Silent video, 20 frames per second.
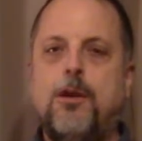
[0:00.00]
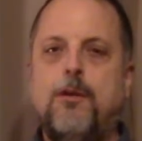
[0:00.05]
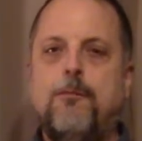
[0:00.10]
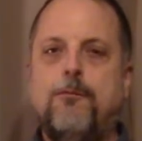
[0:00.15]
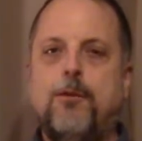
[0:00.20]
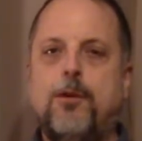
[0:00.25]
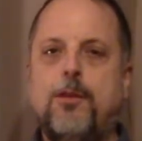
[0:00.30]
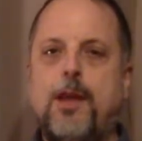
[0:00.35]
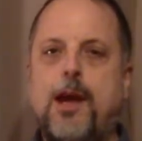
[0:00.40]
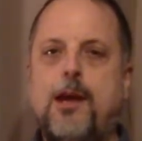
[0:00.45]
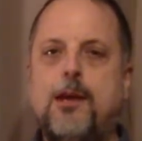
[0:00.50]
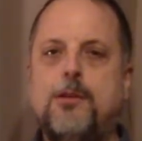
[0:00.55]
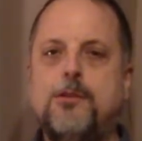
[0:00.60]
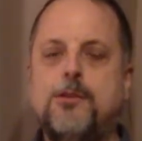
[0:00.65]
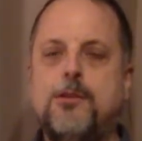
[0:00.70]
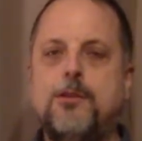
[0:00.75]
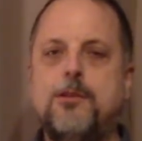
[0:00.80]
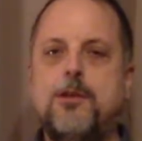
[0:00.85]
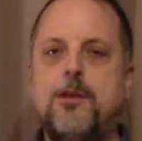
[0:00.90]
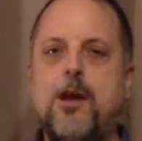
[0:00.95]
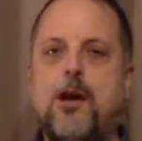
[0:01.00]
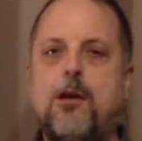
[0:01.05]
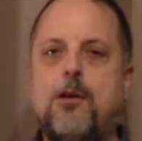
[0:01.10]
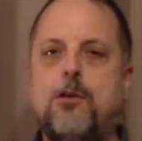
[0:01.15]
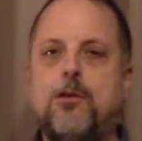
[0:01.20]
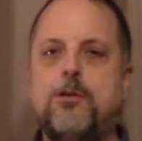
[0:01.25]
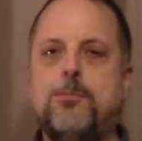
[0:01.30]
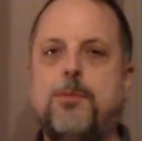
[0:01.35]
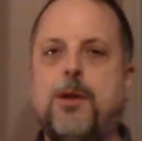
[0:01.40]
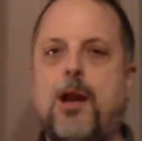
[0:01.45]
for thousands of
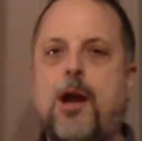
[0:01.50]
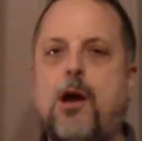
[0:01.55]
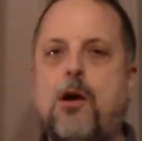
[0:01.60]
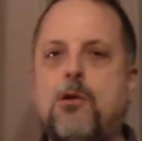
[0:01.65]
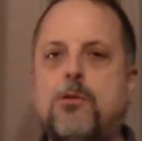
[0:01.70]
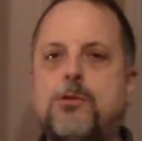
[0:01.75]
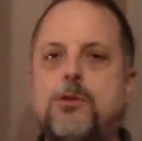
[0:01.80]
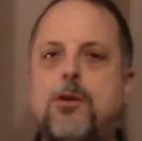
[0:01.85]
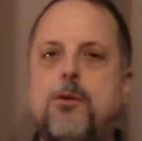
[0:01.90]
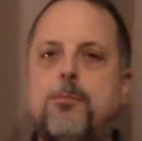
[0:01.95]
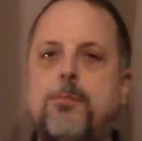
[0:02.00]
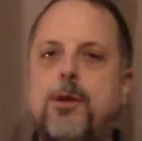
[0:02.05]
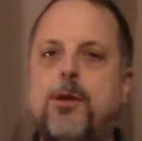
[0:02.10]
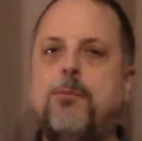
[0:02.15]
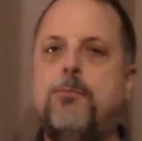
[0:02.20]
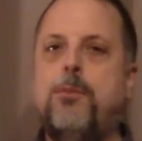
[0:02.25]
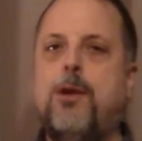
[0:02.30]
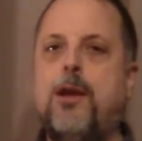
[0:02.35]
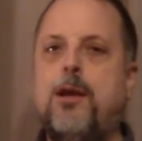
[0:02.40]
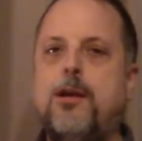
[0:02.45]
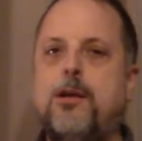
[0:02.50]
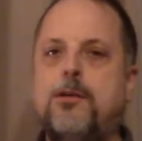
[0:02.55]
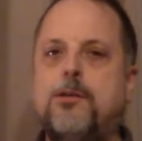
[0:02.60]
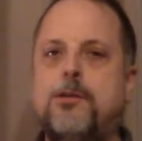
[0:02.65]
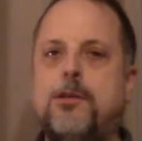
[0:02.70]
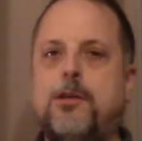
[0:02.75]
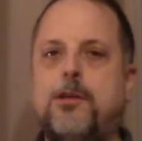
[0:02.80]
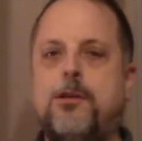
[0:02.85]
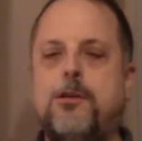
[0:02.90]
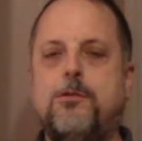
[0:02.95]
dollars, but I also build players'
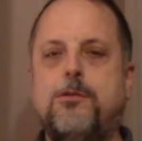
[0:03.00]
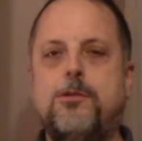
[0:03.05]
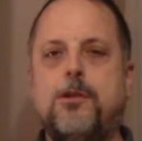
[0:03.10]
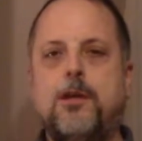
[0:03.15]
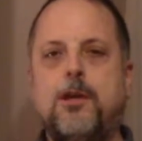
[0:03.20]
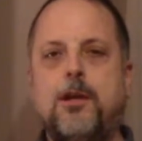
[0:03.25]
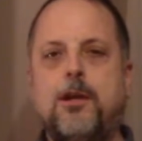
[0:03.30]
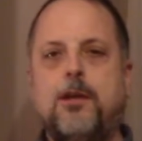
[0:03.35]
cues